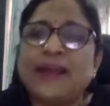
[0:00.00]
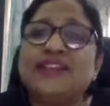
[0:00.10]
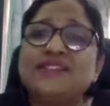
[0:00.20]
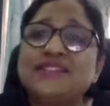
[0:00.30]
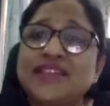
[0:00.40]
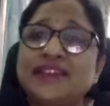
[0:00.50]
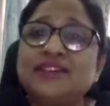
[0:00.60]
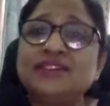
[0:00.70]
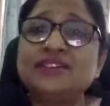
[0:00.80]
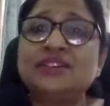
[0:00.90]
and
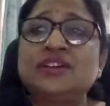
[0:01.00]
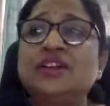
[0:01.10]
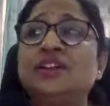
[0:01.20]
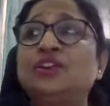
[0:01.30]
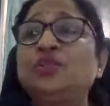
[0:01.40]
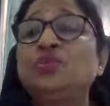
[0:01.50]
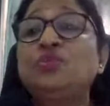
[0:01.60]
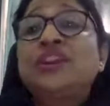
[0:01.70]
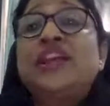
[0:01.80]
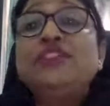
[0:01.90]
second,
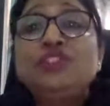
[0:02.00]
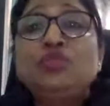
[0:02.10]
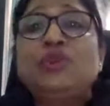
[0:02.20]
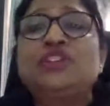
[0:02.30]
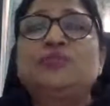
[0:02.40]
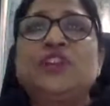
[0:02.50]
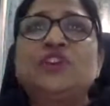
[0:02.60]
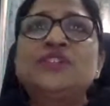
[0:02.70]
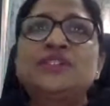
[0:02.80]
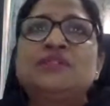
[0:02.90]
to renew it,
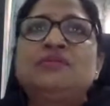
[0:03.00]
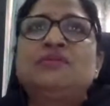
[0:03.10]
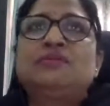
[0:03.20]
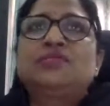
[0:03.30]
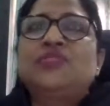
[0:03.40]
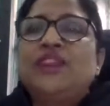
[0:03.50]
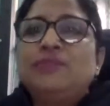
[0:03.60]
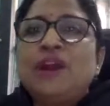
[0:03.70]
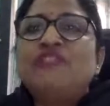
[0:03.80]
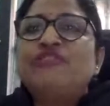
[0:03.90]
because
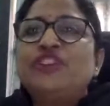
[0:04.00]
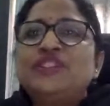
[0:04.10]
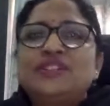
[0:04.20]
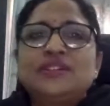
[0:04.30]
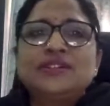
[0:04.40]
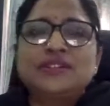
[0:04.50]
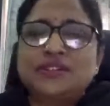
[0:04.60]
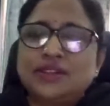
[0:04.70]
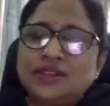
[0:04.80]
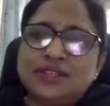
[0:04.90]
trademark, for
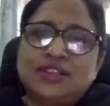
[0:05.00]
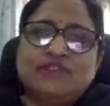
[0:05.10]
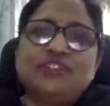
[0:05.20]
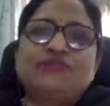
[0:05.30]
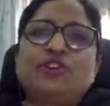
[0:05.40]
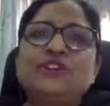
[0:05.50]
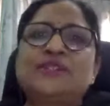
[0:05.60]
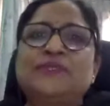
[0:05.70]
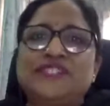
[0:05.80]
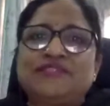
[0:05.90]
instance, is given for a
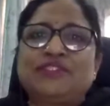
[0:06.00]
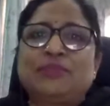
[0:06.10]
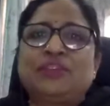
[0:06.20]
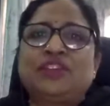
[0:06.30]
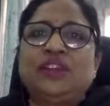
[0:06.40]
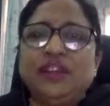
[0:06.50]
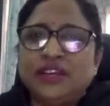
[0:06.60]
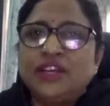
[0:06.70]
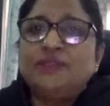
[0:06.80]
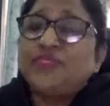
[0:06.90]
specific
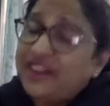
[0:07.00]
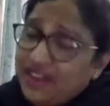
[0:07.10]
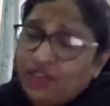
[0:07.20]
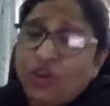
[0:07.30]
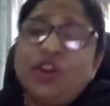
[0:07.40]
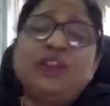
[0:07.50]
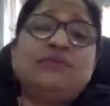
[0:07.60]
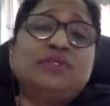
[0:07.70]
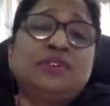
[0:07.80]
period, and all